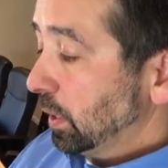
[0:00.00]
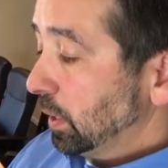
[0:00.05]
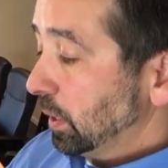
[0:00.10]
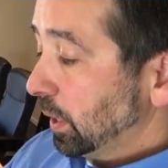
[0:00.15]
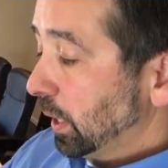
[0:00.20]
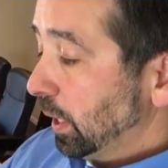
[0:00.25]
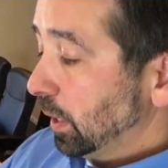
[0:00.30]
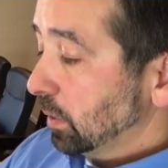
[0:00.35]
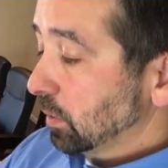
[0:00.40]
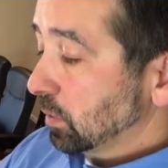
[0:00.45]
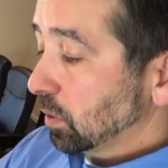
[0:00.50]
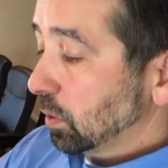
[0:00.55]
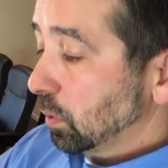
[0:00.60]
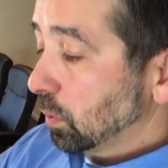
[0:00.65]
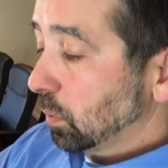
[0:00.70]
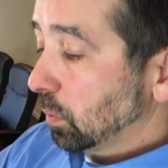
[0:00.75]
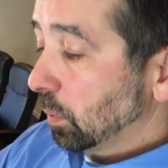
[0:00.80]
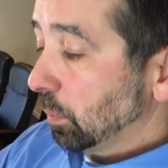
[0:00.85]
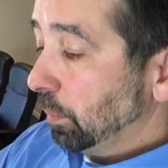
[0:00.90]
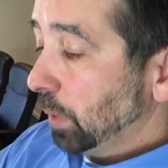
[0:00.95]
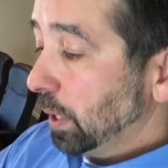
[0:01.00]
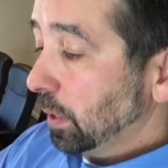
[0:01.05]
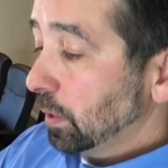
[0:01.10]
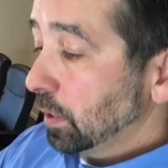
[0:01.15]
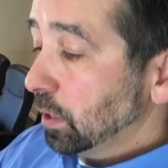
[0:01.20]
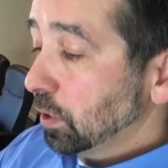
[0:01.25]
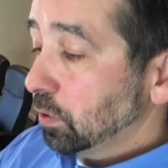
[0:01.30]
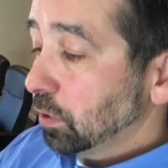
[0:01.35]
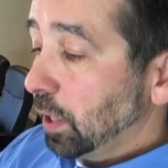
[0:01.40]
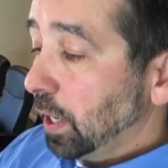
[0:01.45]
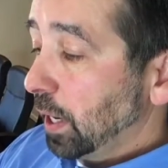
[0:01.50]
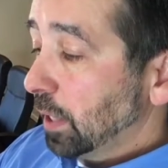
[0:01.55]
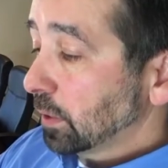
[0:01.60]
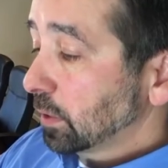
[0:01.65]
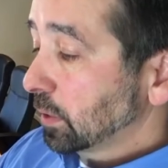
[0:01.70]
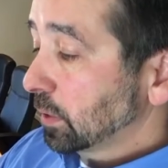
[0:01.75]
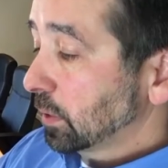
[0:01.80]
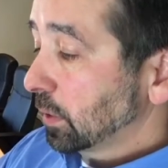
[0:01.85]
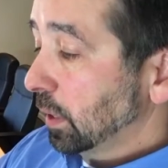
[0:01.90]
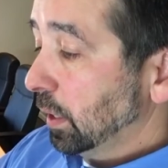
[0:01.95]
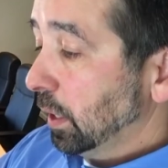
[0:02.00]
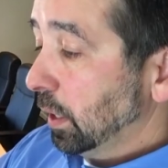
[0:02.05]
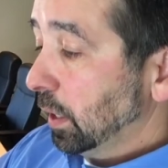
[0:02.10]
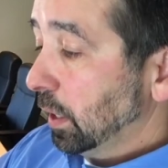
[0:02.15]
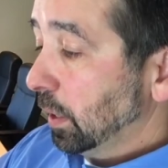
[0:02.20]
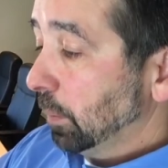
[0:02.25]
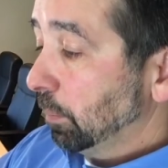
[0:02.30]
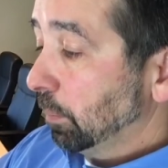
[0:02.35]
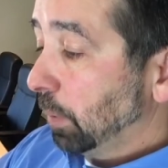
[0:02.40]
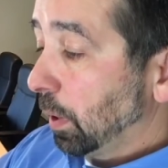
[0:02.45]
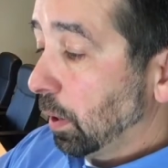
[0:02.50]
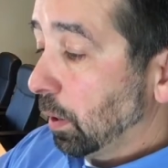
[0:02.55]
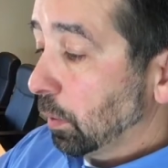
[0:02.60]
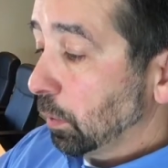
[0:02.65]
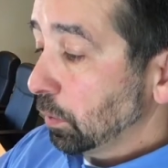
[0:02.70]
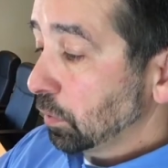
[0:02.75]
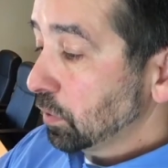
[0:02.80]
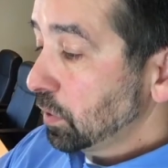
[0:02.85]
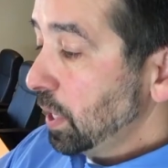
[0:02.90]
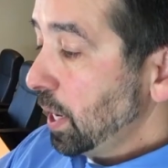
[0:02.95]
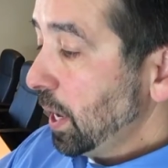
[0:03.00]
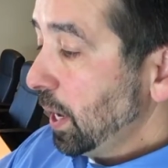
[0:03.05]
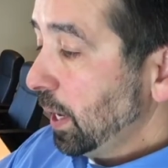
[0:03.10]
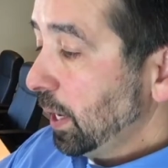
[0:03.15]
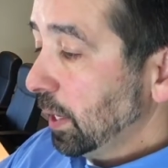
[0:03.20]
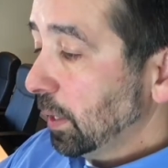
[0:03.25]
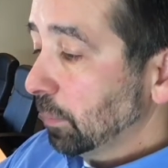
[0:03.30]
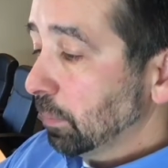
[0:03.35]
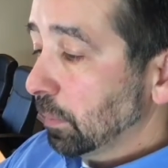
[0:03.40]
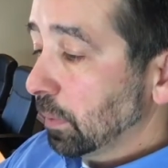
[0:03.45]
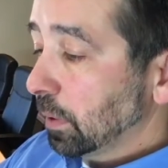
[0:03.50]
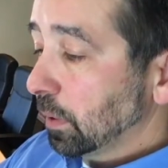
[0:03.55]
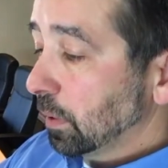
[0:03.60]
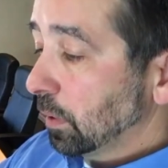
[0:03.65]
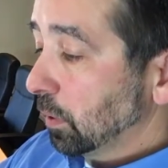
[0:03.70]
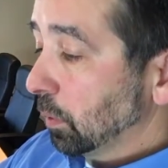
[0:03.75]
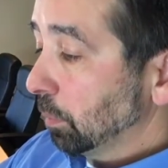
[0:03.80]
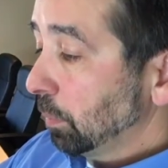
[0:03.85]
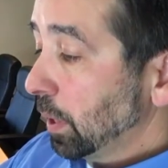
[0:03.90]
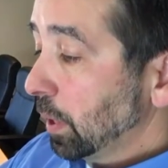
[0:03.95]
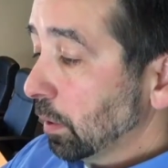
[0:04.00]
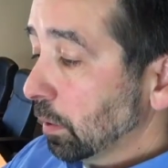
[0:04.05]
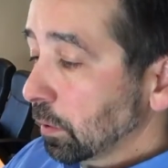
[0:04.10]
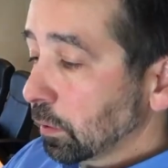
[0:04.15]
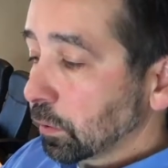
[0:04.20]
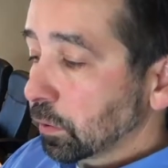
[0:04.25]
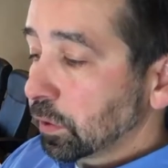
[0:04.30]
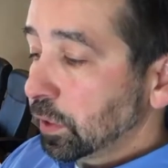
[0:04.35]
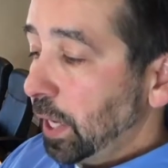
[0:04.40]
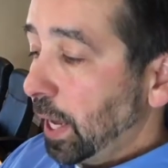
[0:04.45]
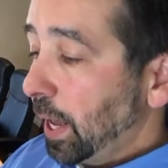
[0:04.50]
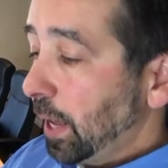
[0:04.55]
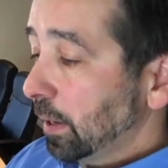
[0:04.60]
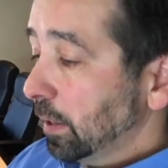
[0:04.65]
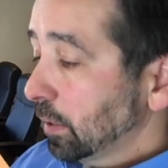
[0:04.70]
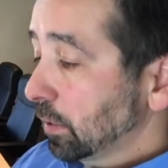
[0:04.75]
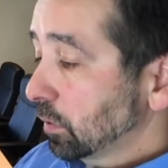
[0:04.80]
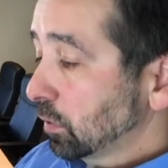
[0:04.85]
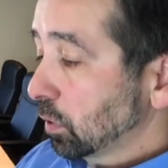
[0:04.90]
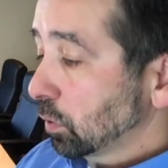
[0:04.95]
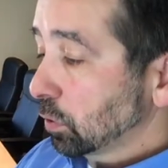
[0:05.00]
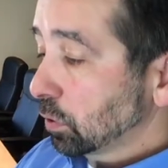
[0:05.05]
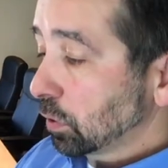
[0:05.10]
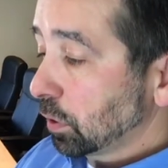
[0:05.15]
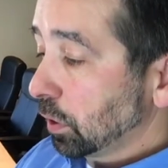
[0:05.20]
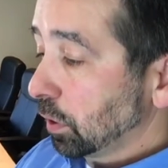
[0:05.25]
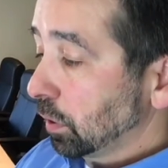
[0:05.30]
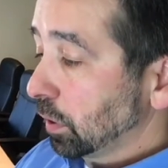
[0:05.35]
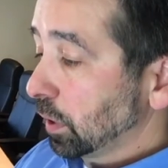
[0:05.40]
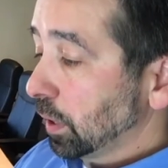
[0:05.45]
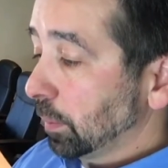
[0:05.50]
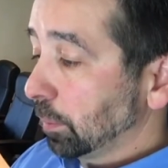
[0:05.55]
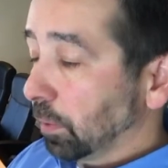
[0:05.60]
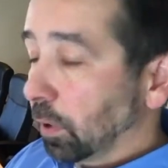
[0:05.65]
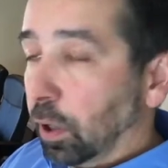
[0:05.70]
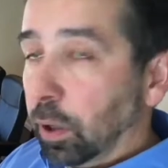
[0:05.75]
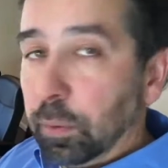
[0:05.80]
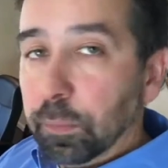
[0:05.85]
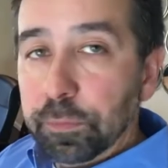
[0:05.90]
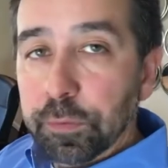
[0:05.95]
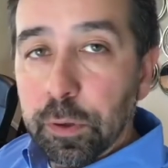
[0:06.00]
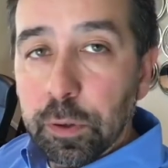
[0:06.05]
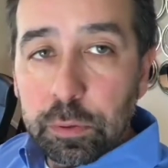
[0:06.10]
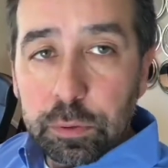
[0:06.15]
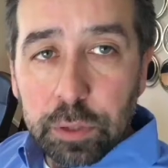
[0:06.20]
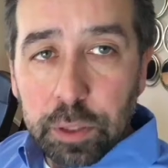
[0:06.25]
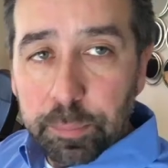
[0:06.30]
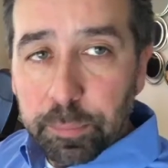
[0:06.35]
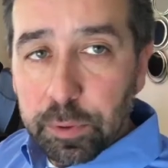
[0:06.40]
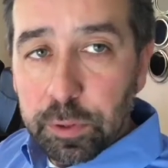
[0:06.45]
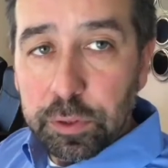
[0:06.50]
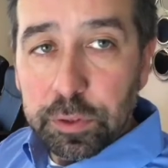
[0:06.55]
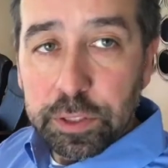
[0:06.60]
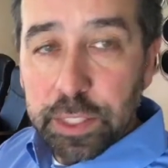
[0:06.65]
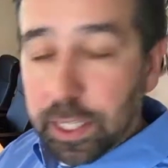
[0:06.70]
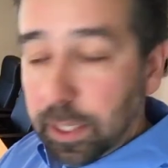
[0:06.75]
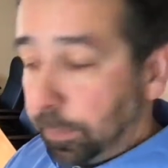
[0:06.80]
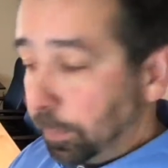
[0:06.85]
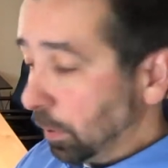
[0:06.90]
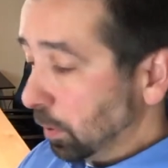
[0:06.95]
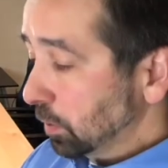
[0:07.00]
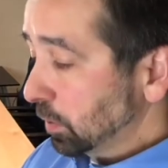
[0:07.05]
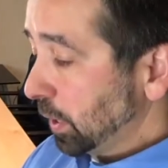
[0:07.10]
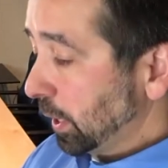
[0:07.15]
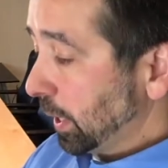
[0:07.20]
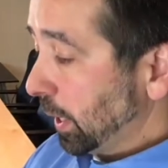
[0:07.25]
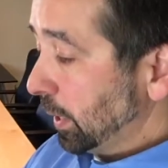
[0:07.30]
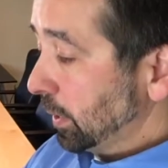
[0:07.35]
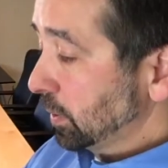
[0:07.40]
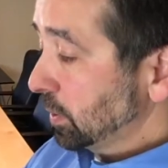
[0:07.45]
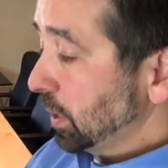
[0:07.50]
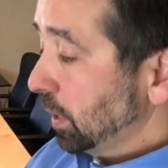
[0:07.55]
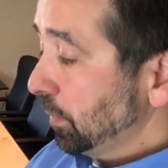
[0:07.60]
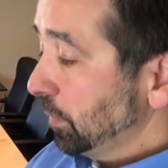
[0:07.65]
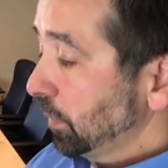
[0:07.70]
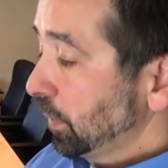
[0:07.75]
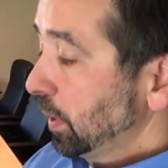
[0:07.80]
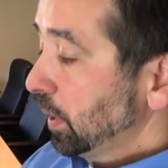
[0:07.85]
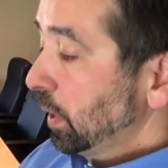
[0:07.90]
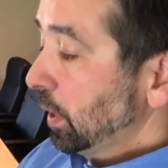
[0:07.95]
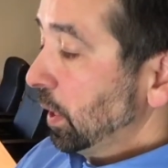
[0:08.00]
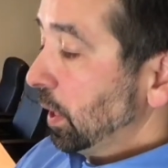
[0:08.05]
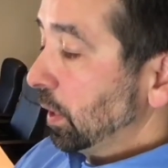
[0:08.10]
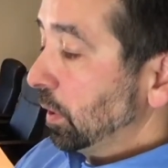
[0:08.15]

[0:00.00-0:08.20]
Again, so mailing address, borrower's name, your marital status, social security number, home phone numbers, date of birth, that kind of stuff.